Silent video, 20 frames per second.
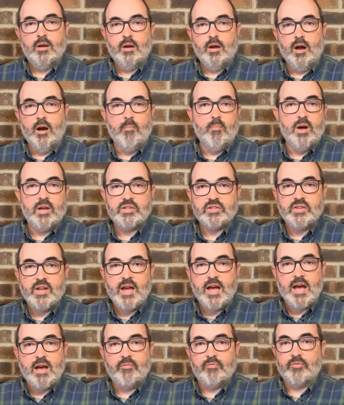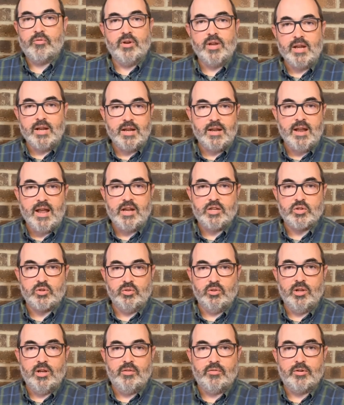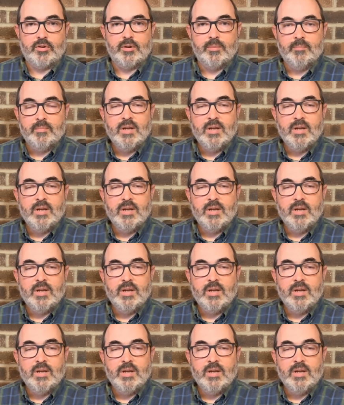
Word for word: A must-have for any nature lover.